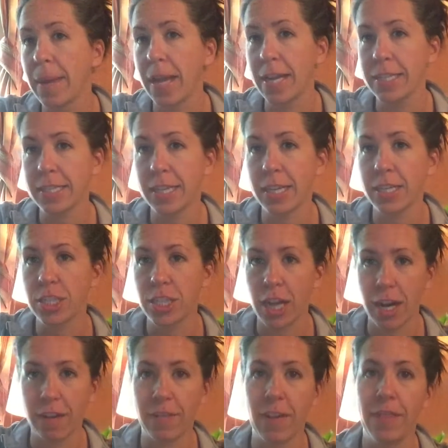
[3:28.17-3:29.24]
and it's going to
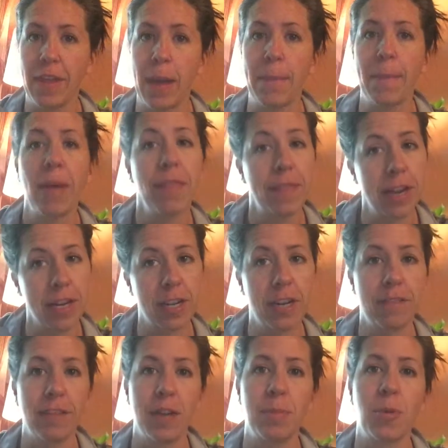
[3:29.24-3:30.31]
shed off on them. They're going
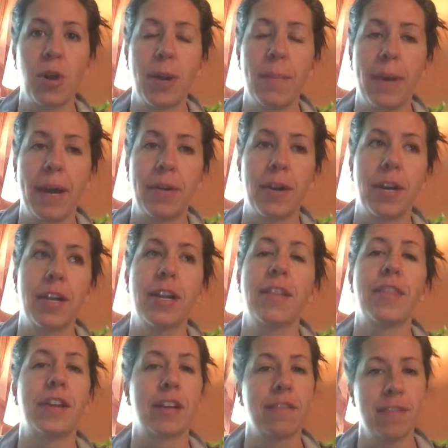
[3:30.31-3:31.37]
to feel more empowered.
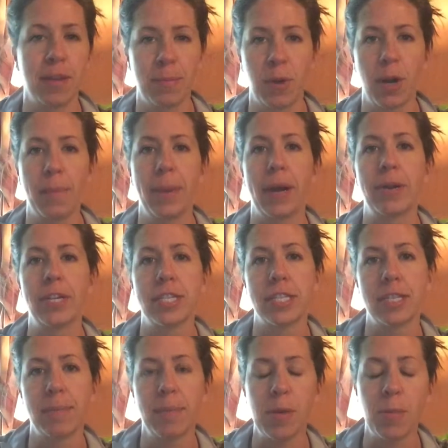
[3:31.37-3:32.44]
They're going to feel more empowered to
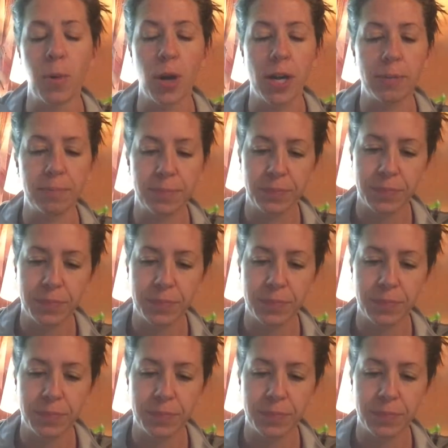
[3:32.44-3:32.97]
tip you more.